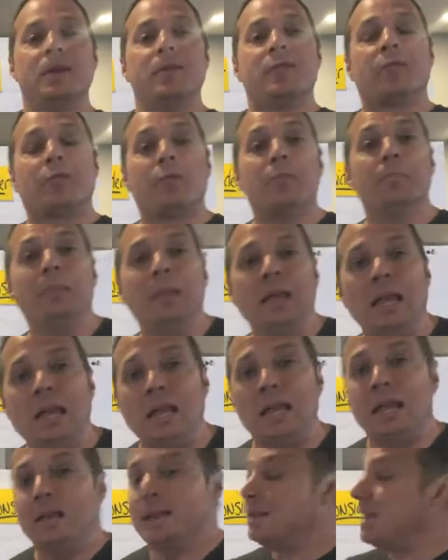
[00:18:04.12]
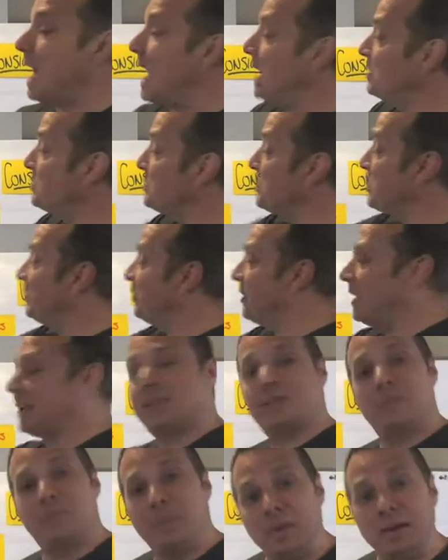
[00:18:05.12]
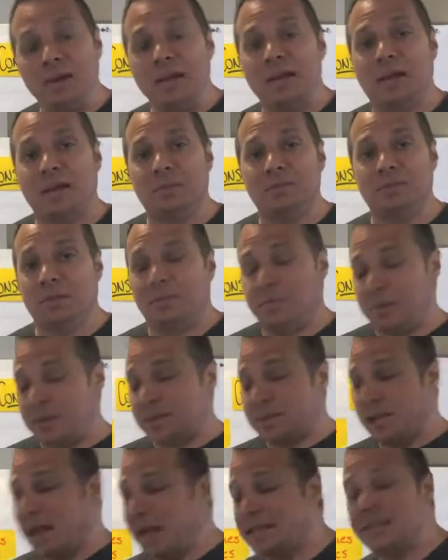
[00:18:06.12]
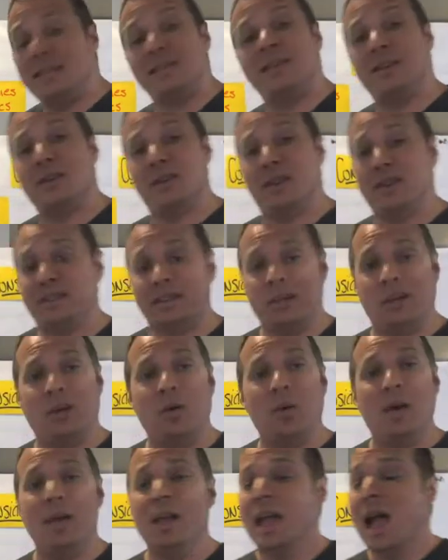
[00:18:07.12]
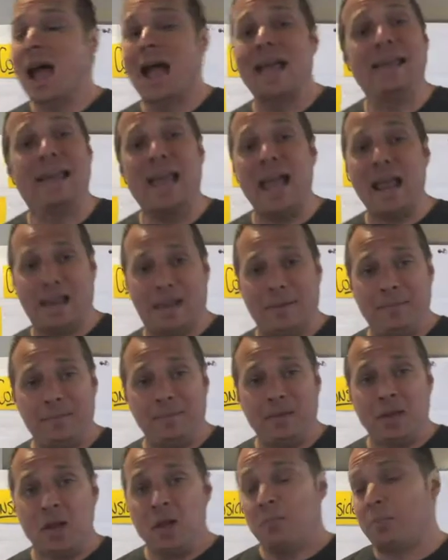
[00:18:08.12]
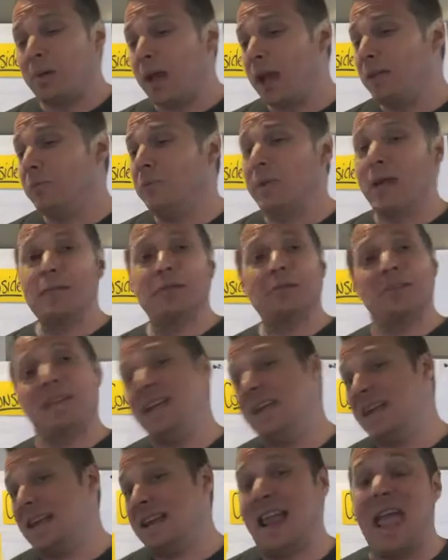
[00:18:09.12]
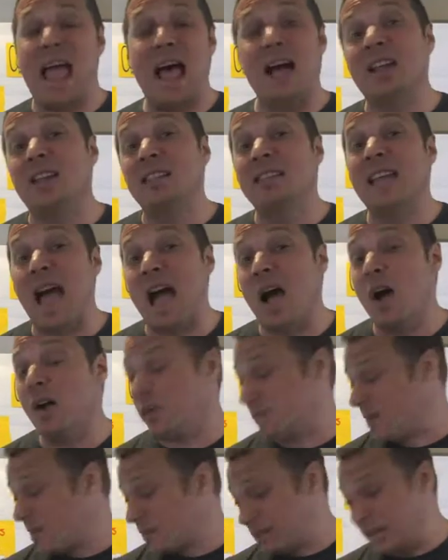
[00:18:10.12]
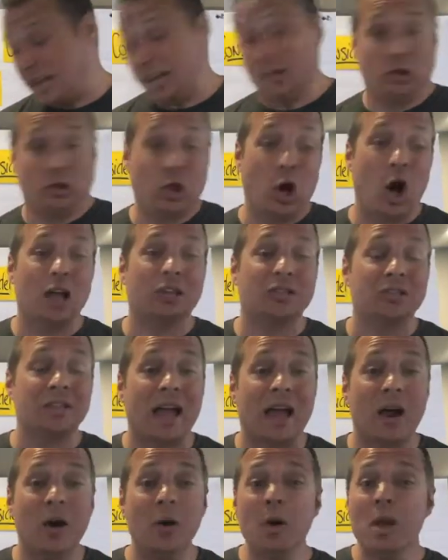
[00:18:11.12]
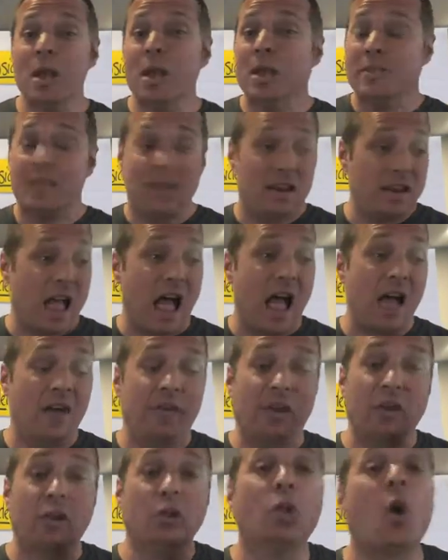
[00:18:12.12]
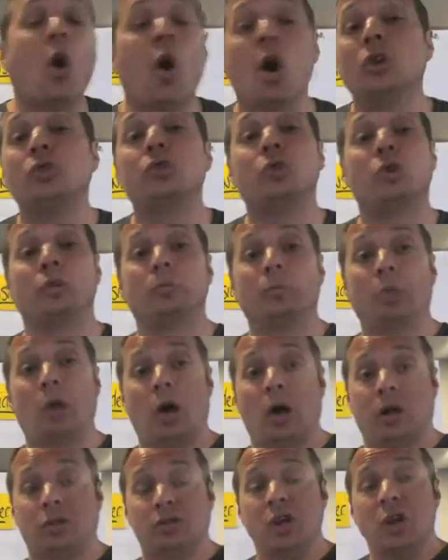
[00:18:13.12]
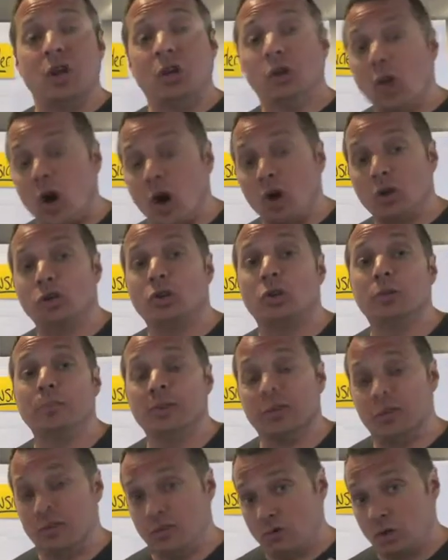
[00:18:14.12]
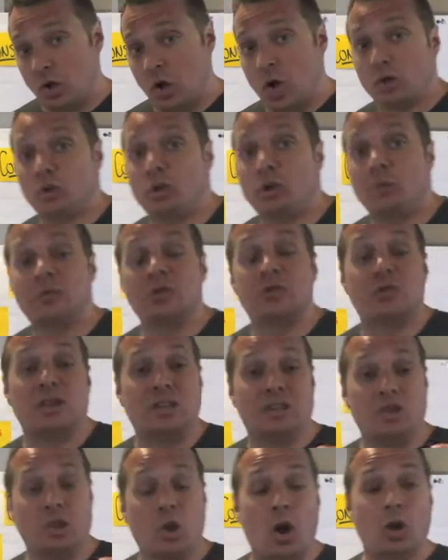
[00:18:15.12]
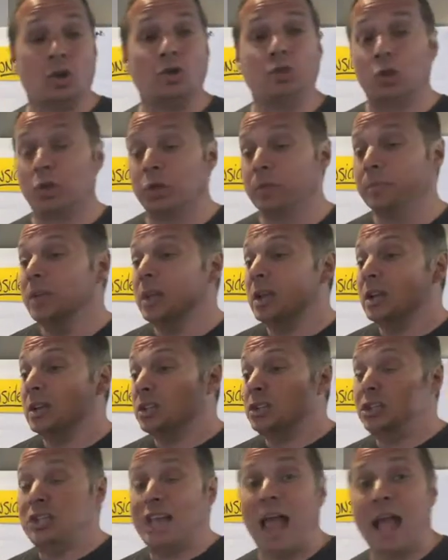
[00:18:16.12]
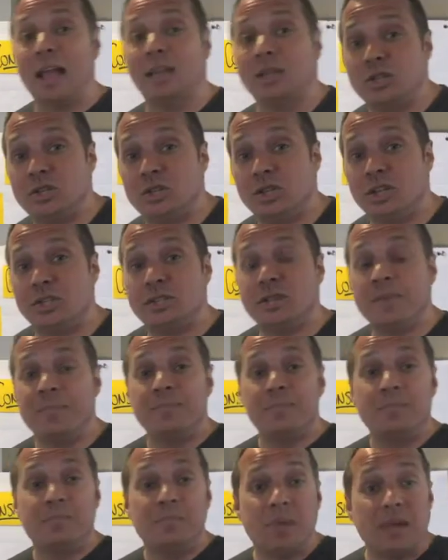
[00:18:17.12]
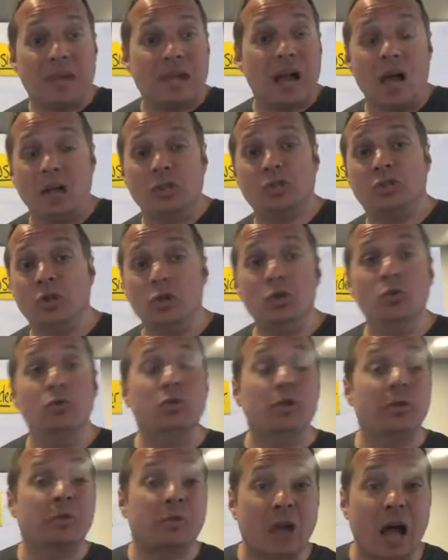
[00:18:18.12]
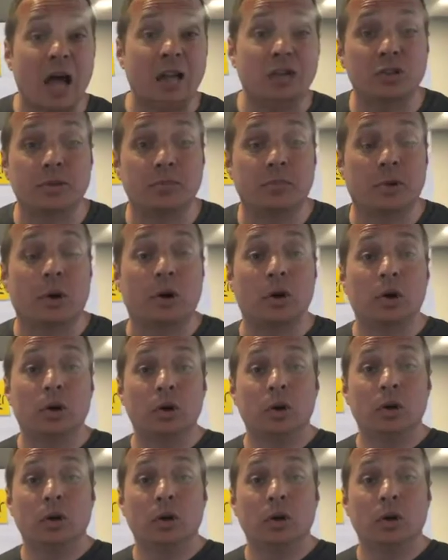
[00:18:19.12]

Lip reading: for me, that's where flexibility comes in, because I sit there and I say, you know what, I get it, but I'd rather take an L now, I'd rather take a loss now than have a long-term loss, long-term issues, long-term stress, long-term challenges because you, the customer,